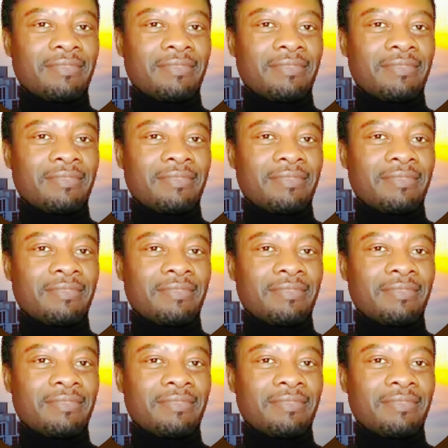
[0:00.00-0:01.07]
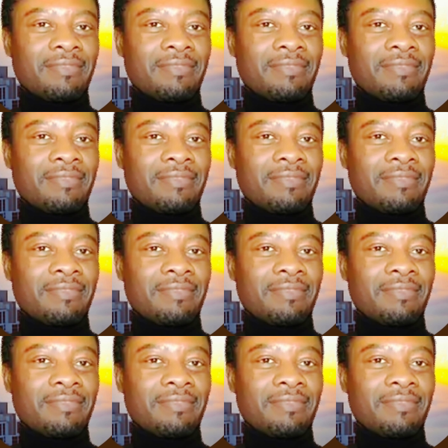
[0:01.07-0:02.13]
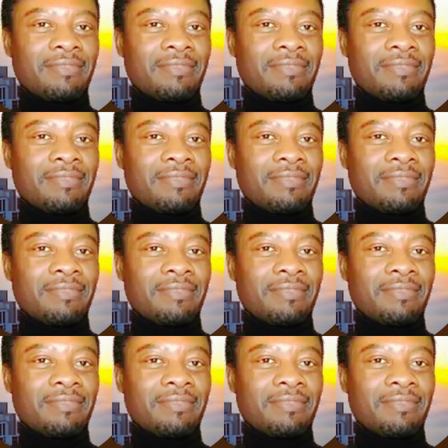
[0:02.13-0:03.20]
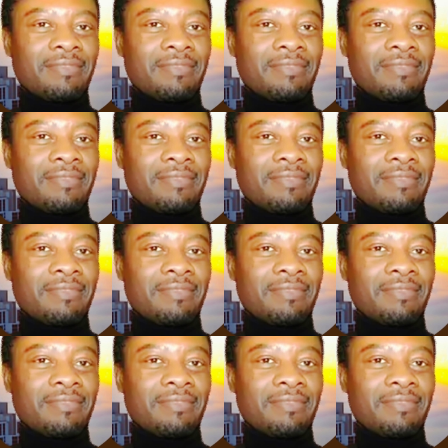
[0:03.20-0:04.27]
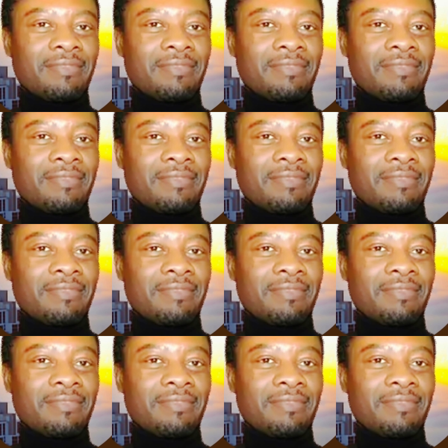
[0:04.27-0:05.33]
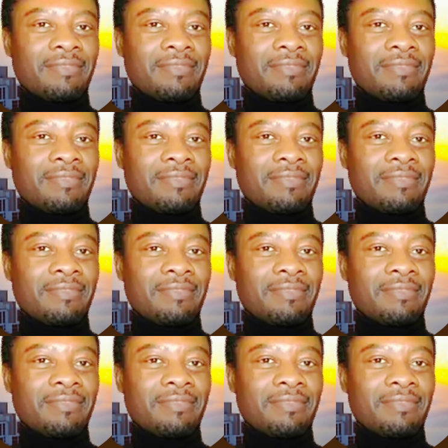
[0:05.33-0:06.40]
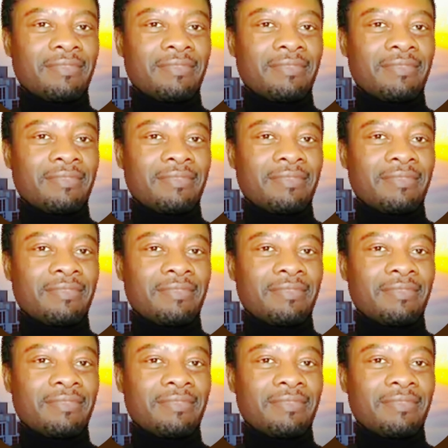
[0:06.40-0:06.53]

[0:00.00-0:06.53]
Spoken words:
(no lip movement)